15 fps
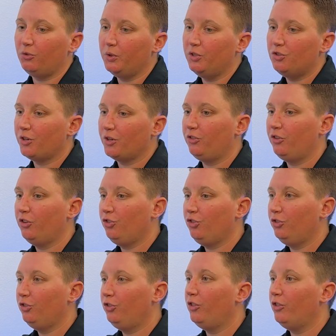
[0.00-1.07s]
we
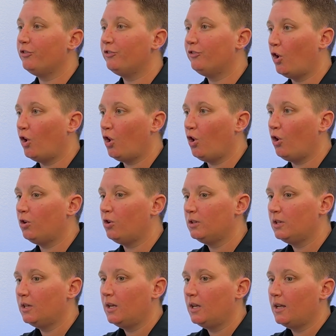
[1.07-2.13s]
transition to the fall,
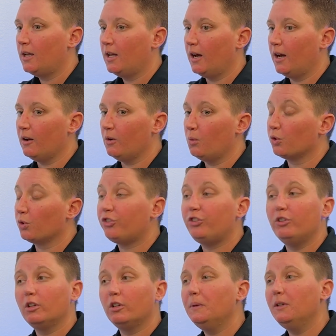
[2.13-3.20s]
we're
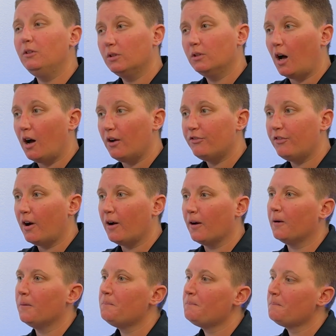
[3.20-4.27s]
still going to be doing live
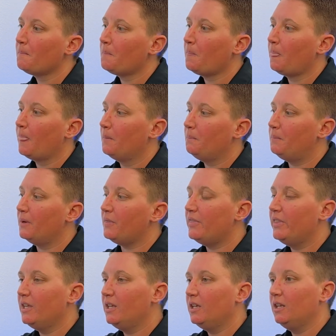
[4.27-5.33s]
fire, but
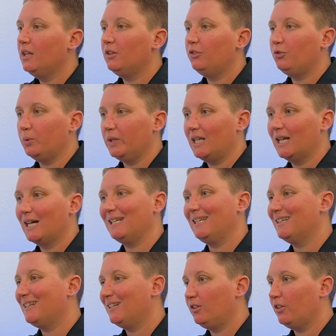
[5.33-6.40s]
then as we kind of
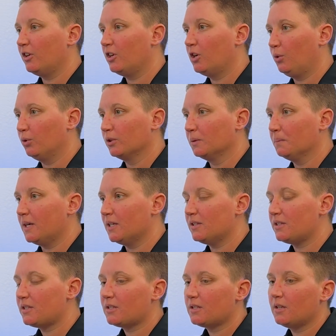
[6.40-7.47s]
get into the colder
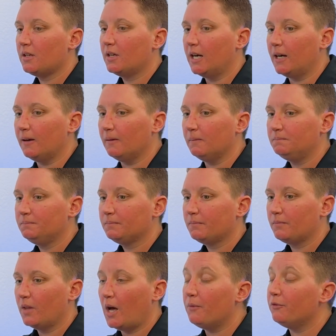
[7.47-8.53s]
months,
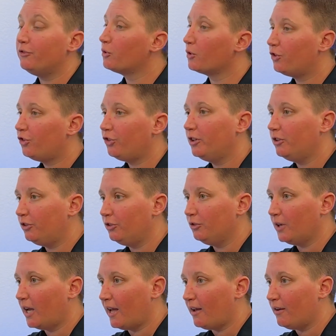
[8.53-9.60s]
I'm fortunate to
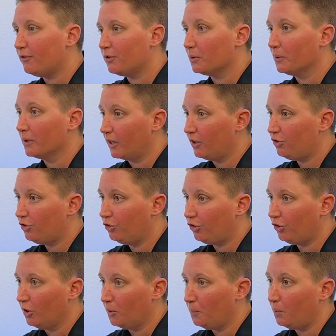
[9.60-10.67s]
have a
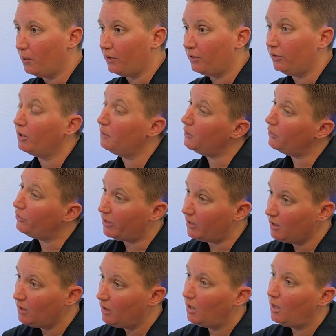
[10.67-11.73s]
relationship with
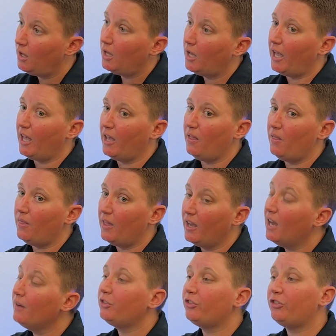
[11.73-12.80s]
WT, and they
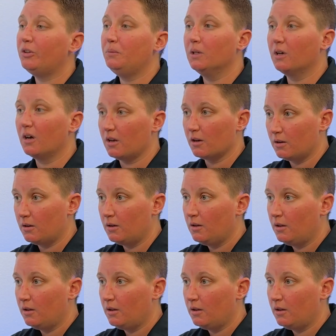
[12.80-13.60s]
have a simulator.